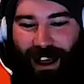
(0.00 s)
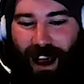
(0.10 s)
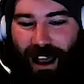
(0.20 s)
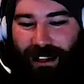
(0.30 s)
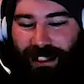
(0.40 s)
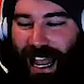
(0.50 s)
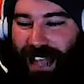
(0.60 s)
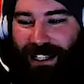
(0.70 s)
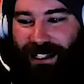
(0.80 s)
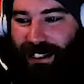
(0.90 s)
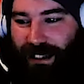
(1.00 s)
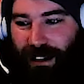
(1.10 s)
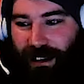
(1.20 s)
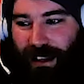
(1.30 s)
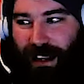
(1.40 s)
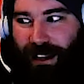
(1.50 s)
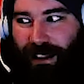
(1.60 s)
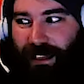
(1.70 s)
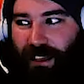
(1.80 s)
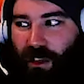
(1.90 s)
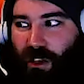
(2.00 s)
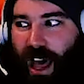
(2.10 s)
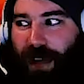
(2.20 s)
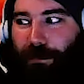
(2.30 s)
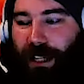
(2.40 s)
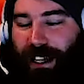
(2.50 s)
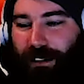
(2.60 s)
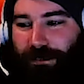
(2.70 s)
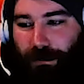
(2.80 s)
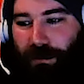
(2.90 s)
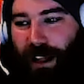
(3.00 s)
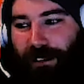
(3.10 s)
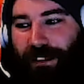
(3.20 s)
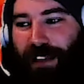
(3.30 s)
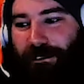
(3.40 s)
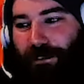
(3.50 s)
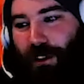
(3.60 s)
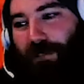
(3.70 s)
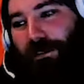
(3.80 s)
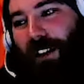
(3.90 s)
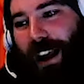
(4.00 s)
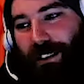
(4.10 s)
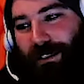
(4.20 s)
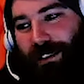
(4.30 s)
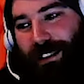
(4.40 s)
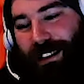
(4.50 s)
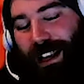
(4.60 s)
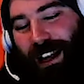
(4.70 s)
it has that playoff that finals